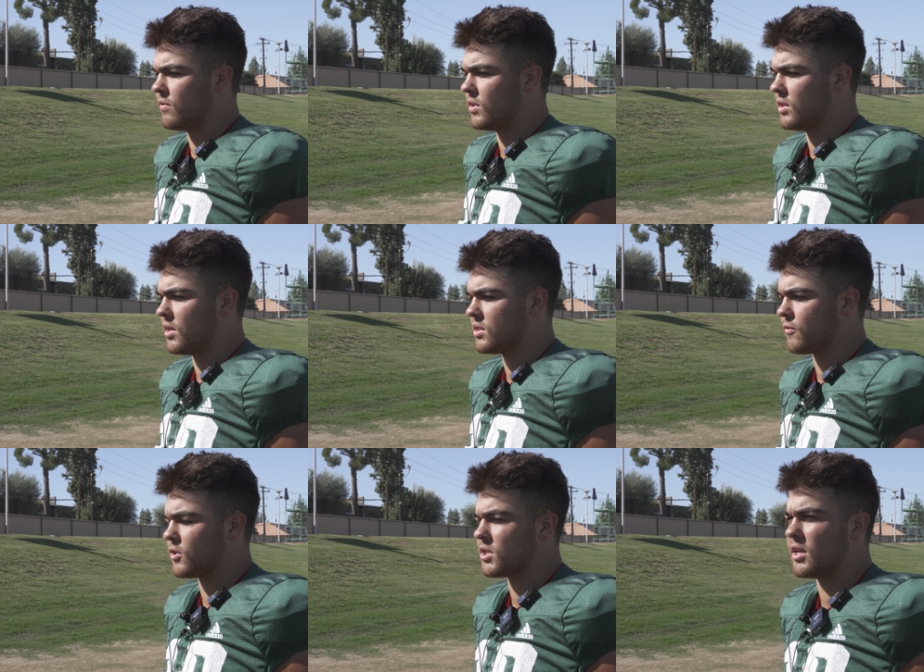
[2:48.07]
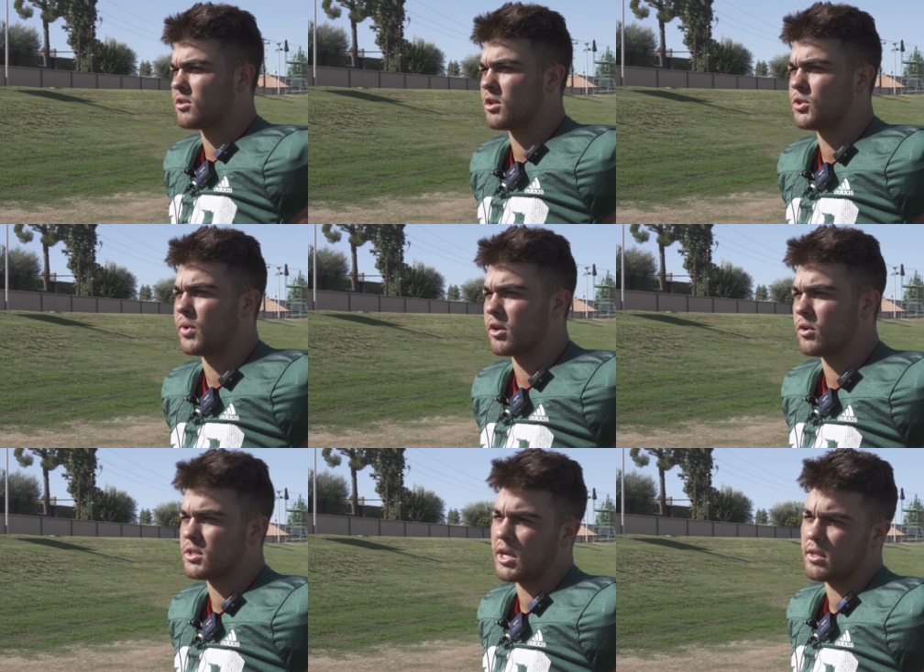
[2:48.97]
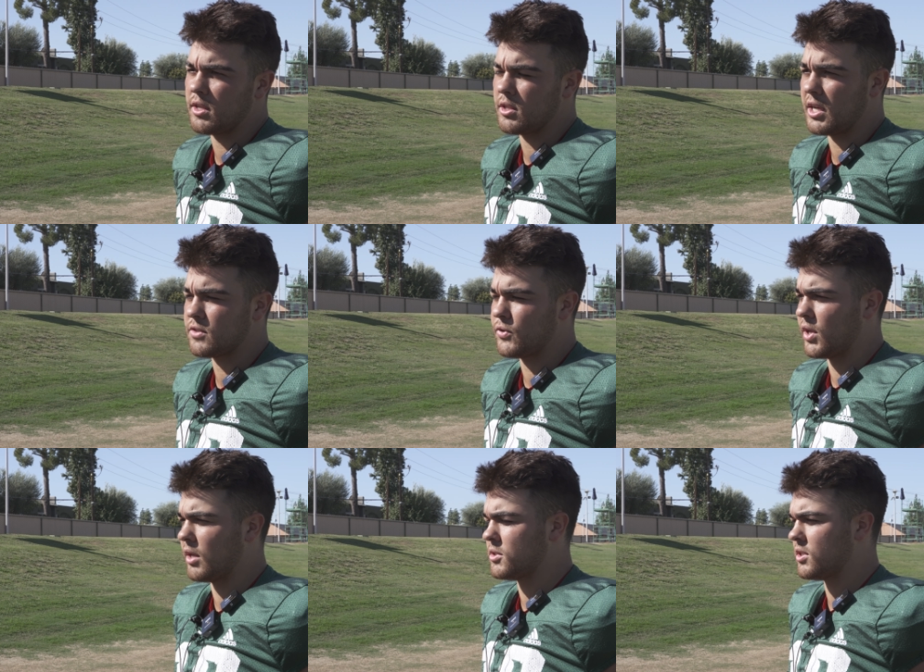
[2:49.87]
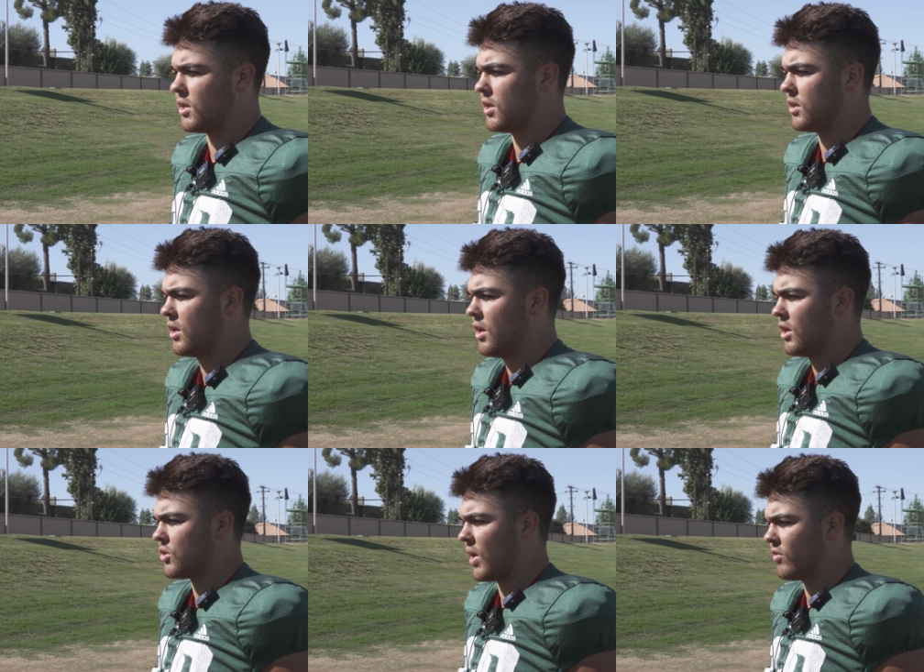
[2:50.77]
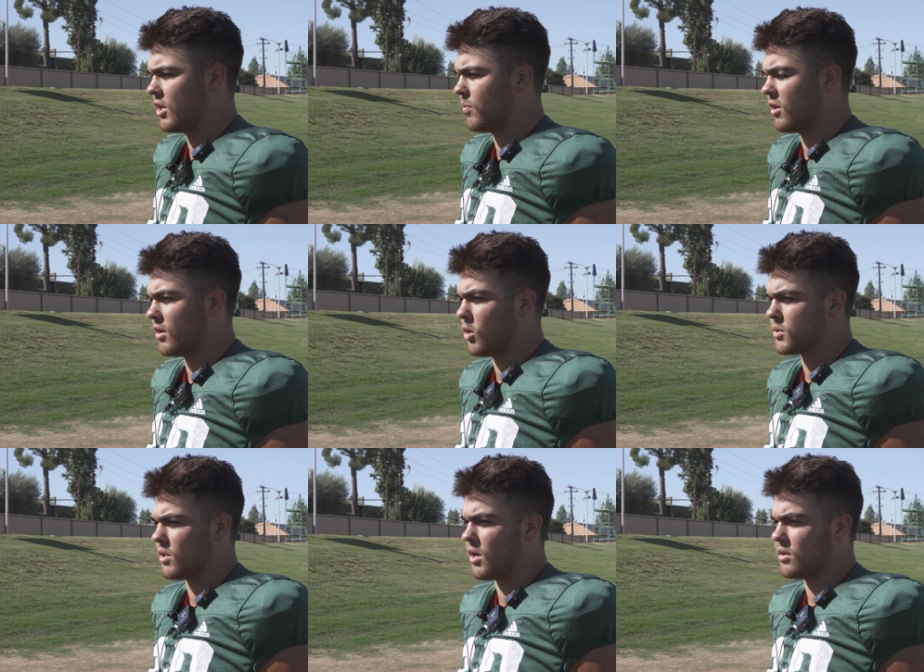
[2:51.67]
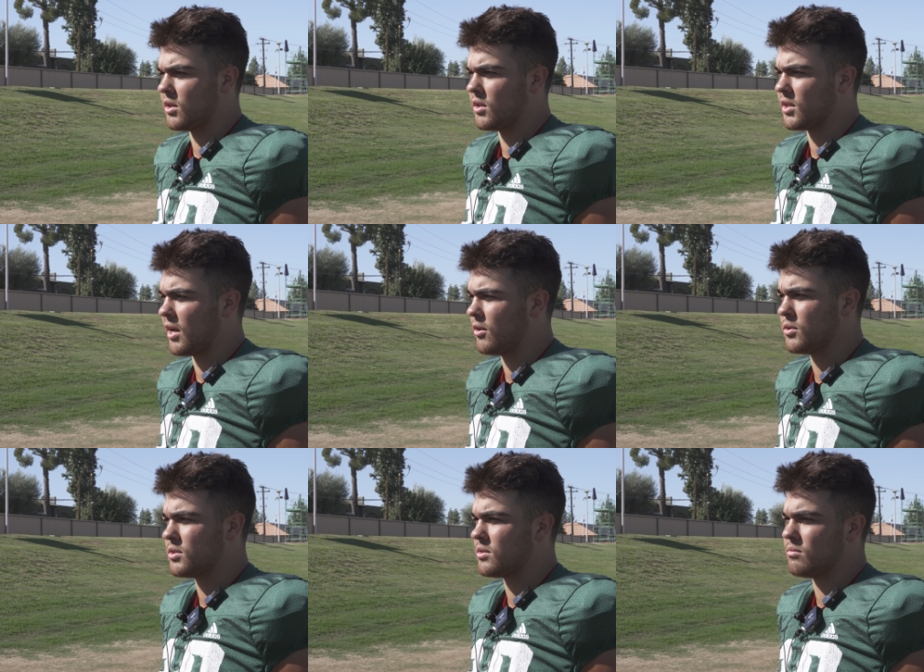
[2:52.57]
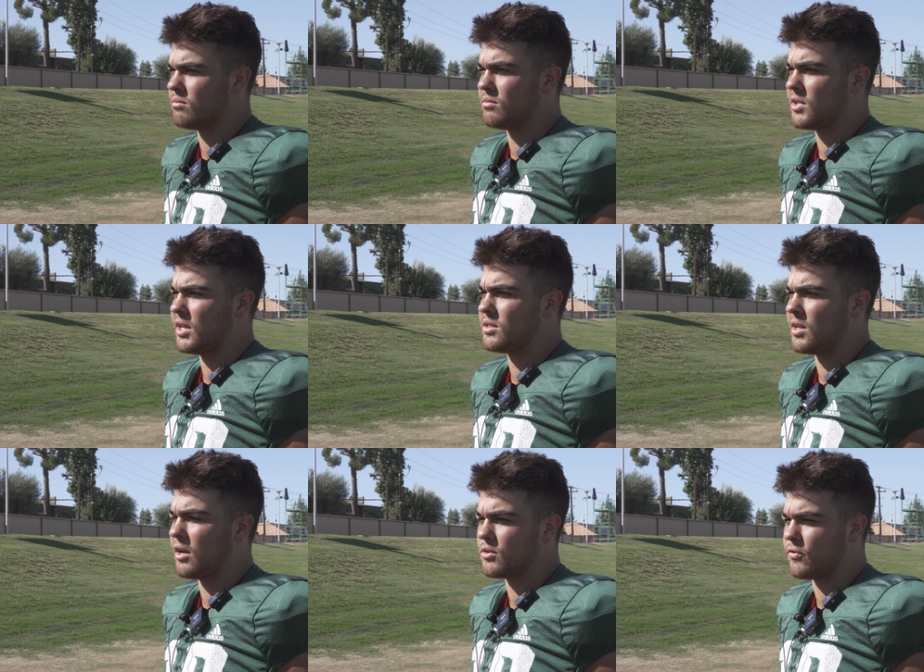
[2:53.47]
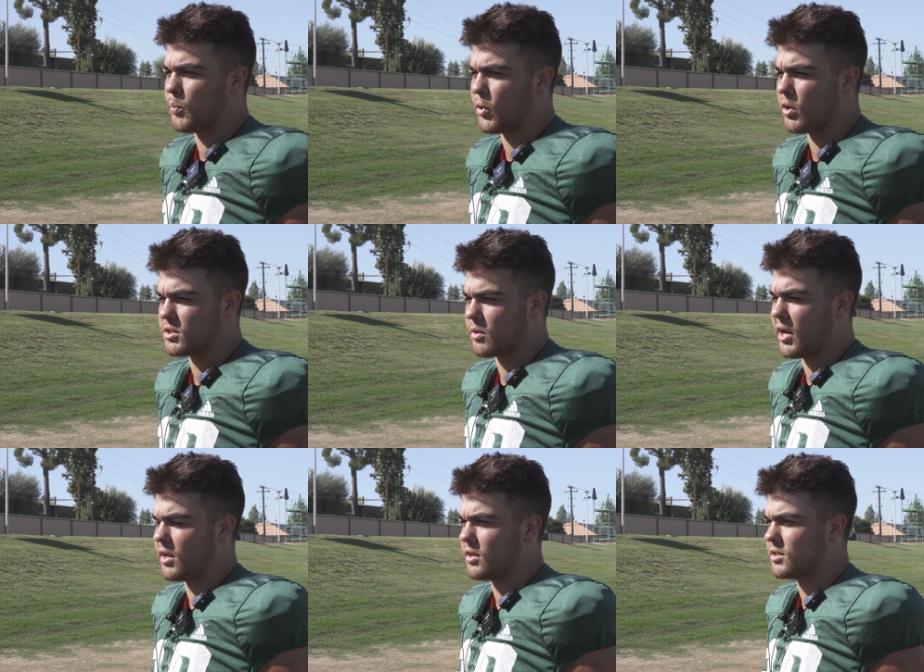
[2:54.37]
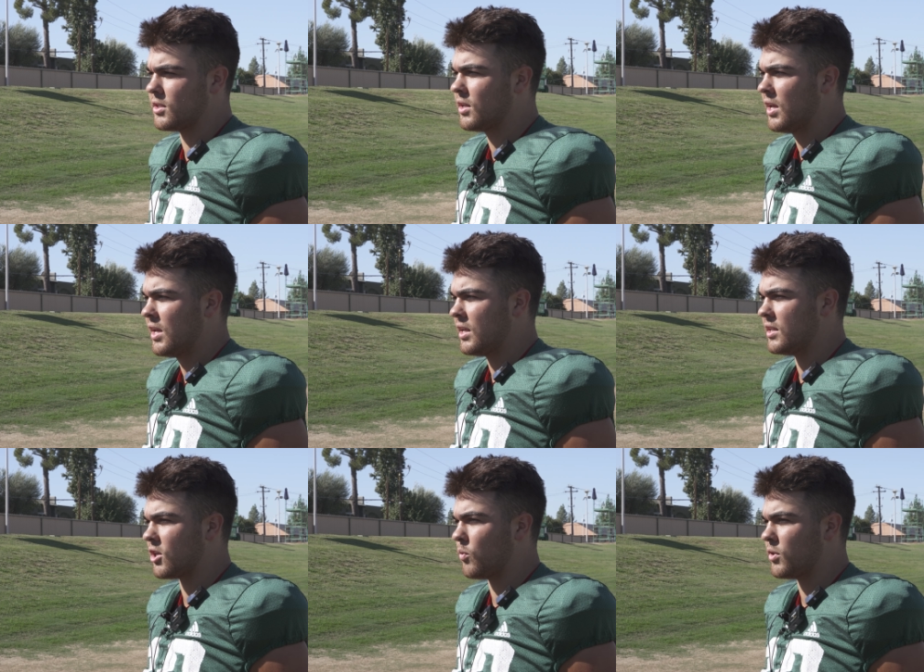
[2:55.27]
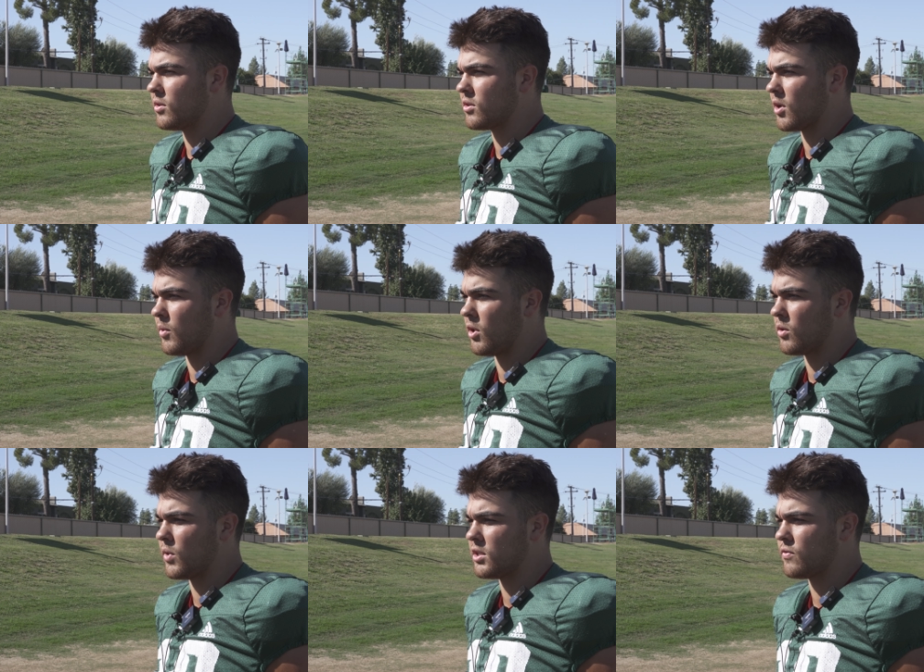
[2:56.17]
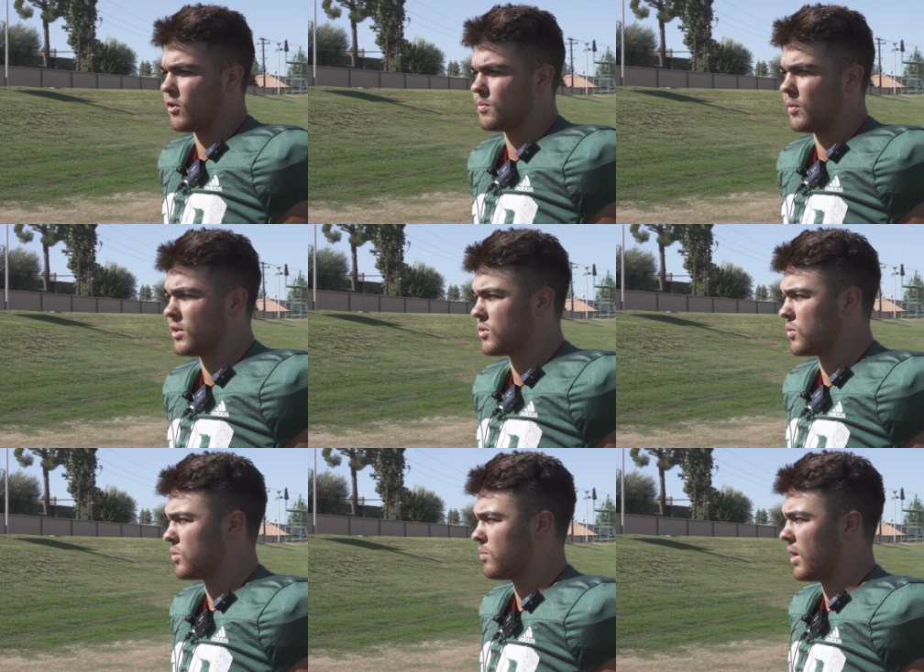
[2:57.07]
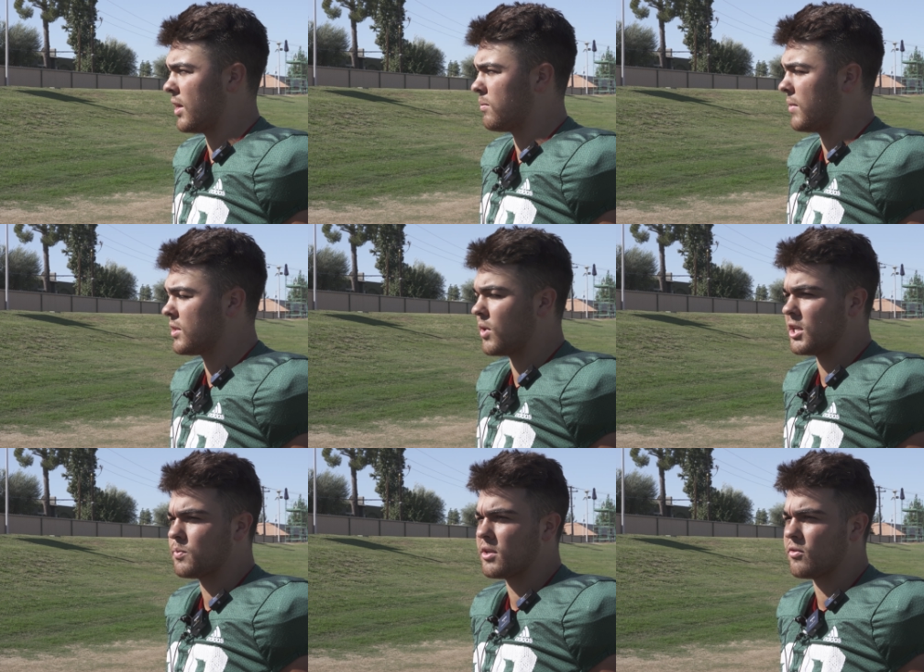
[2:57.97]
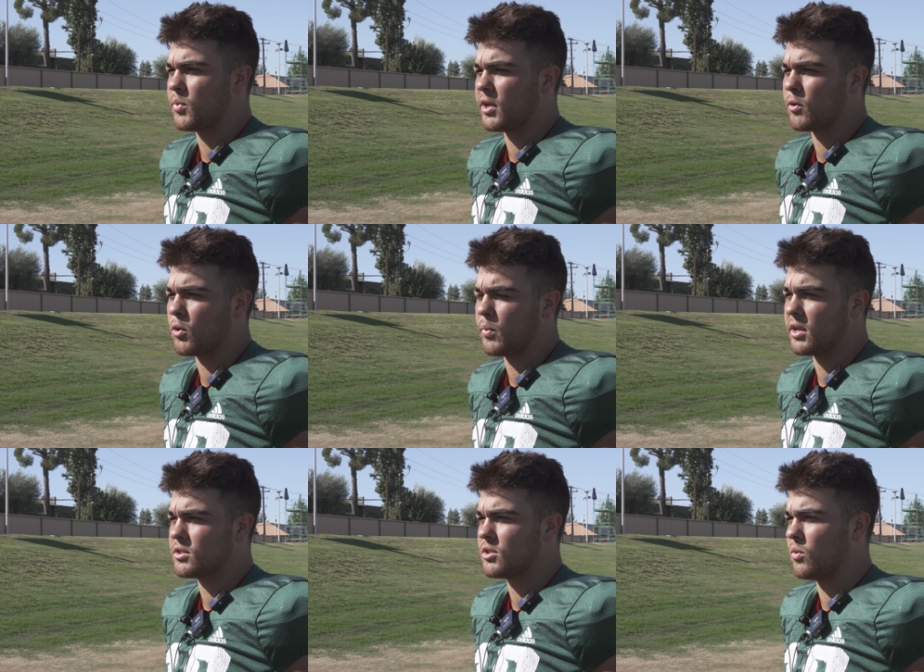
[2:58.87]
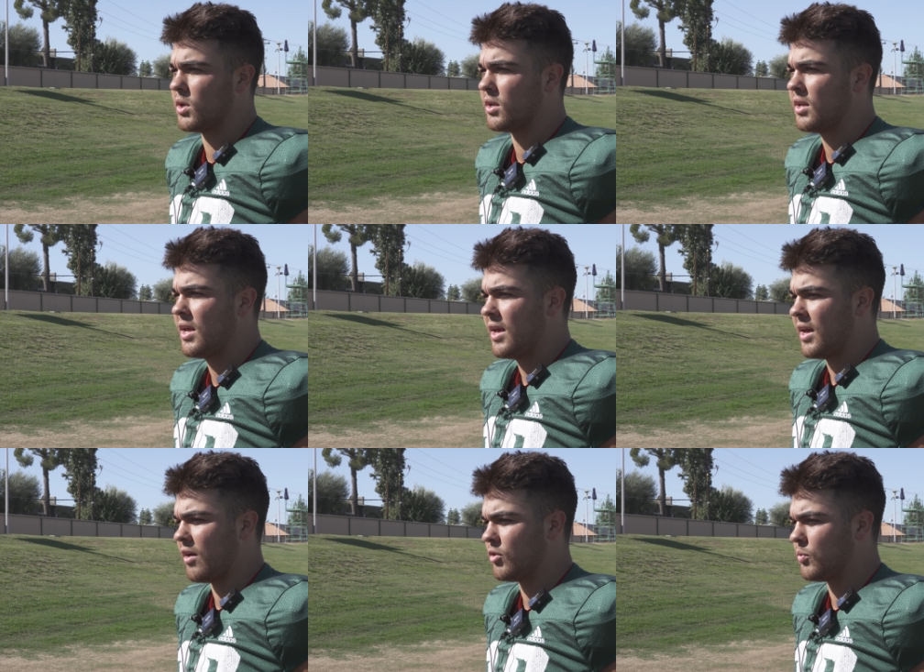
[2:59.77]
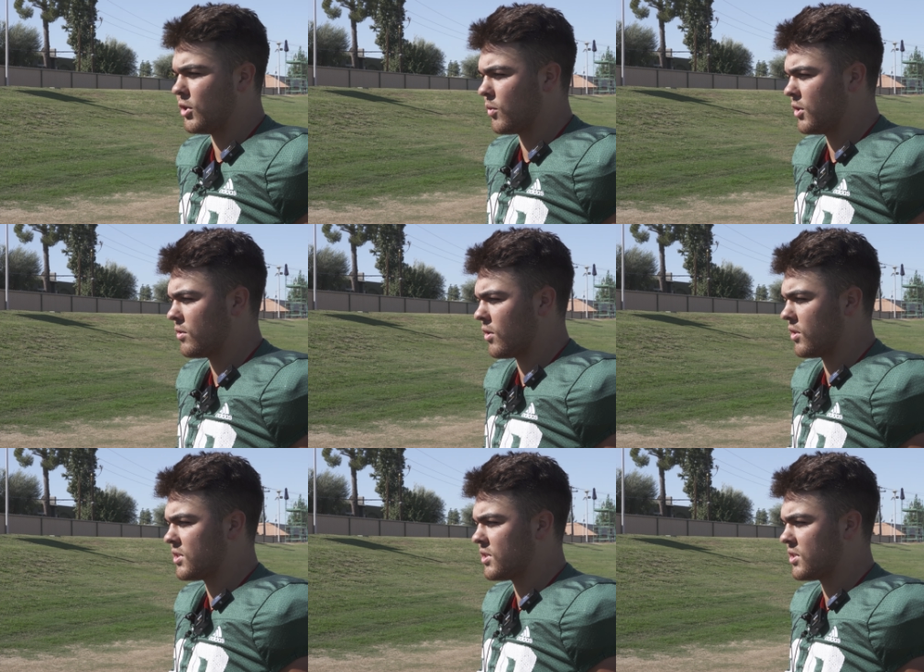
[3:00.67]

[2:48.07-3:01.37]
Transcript: Even that's the first guy I talked to when I go to the sideline the last few games. Uh, so having him there helps a lot. Uh, the guy knows the ins and outs of football and schematics, and he's helped me come a long way as far as my mental my mental aspect of playing quarterback. So uh, having him near me all the